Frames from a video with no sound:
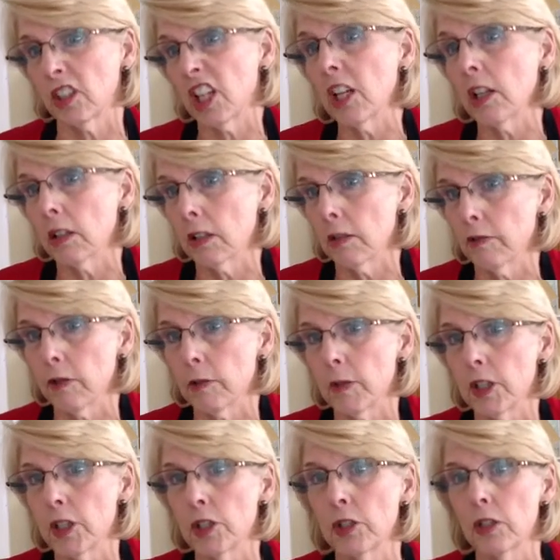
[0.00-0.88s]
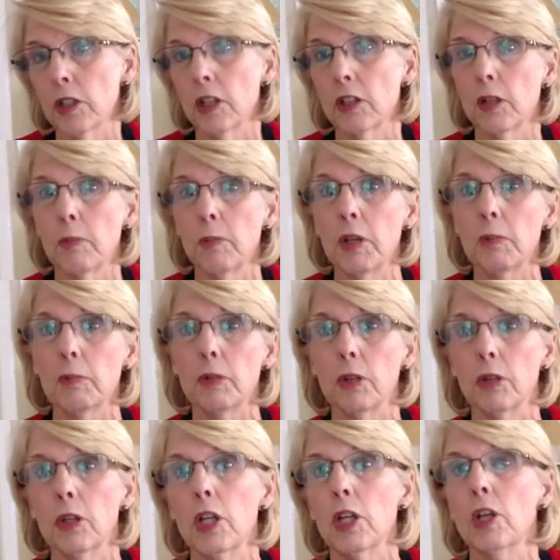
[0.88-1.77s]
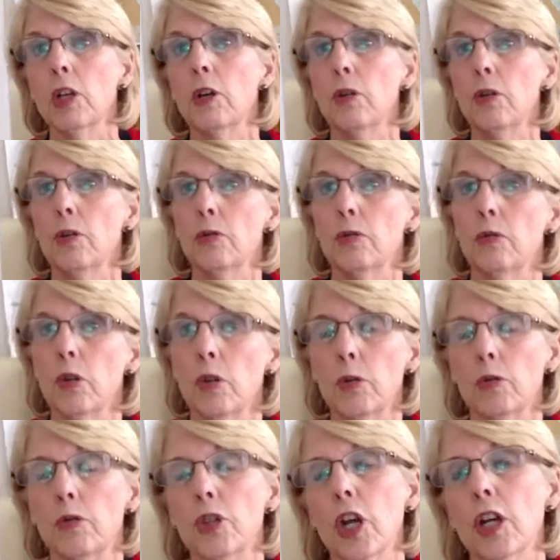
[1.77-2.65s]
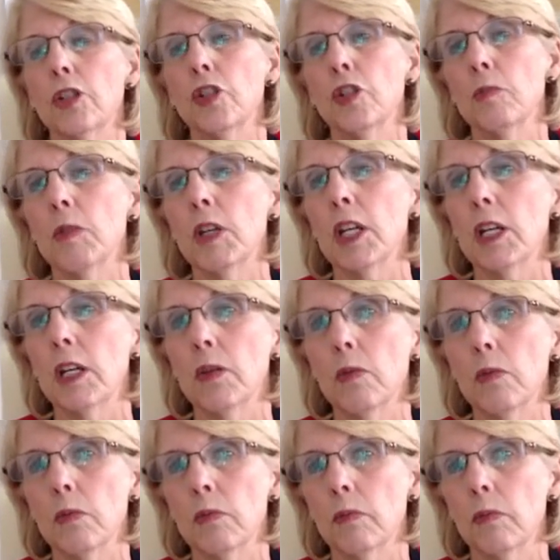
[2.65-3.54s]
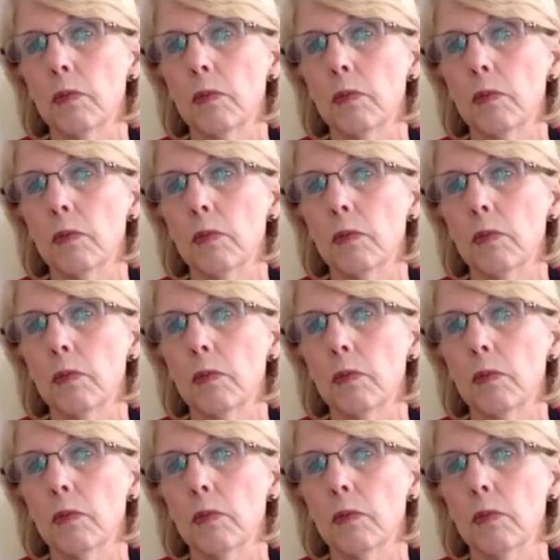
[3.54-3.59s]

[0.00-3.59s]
legal information, that the people who judged me